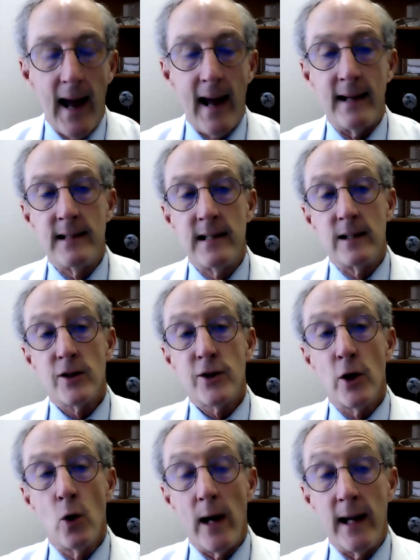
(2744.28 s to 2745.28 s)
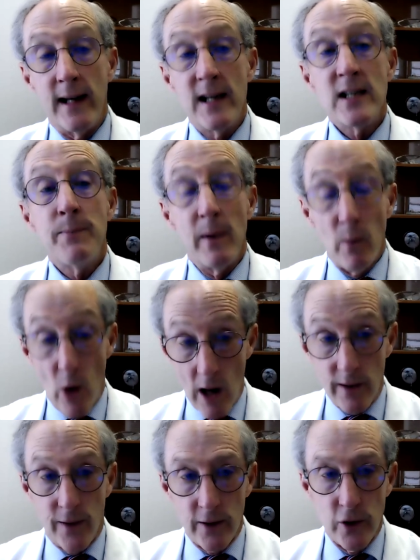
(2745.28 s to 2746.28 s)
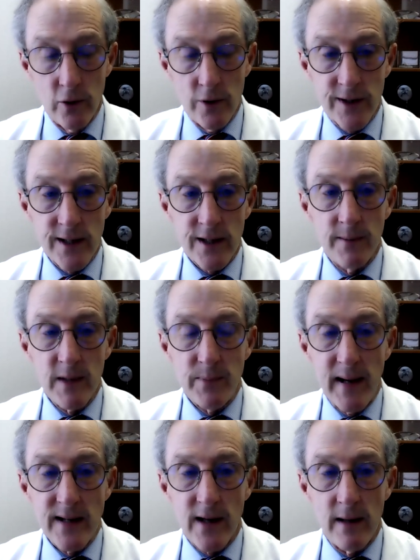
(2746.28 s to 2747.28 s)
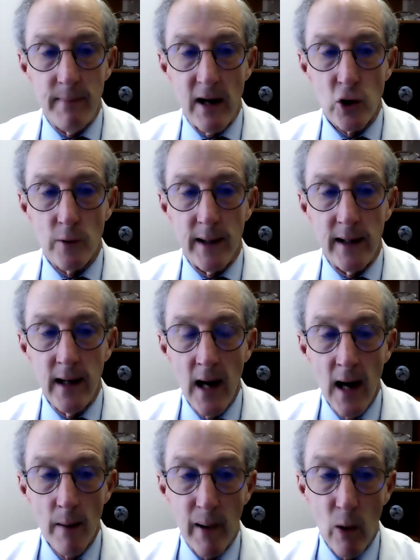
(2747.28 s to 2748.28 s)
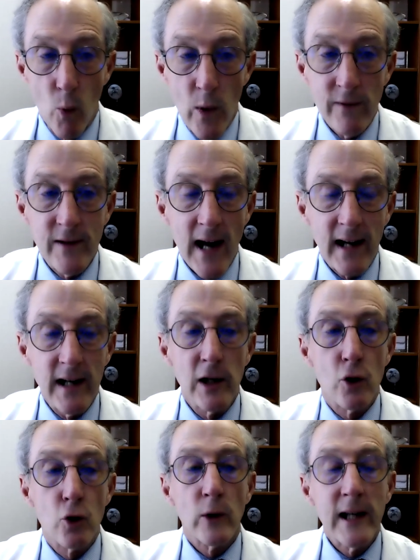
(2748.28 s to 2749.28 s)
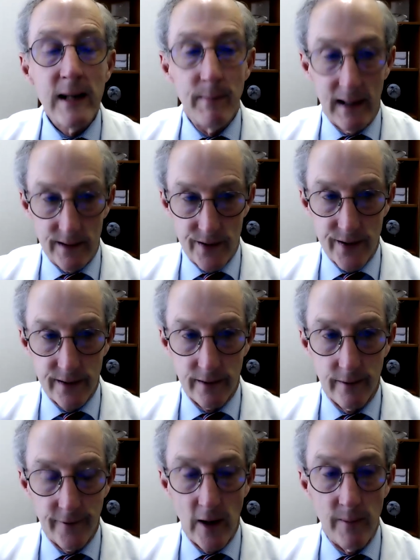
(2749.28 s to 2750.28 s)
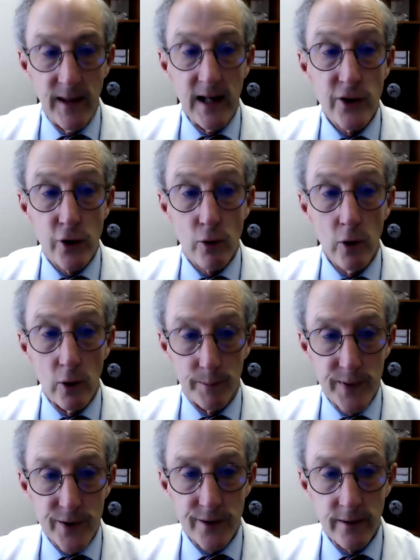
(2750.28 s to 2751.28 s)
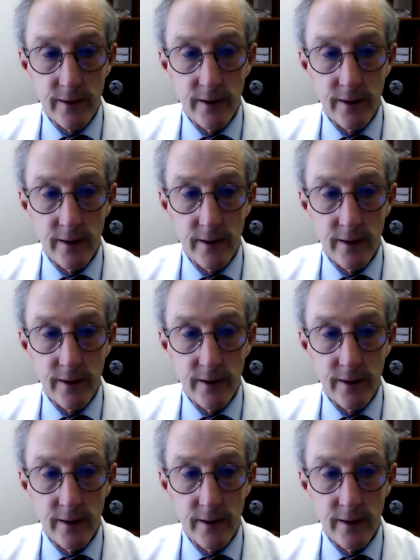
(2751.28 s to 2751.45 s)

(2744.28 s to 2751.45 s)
And so it is, uh, the Duke system is based on measurement, but we've got an agreement from these groups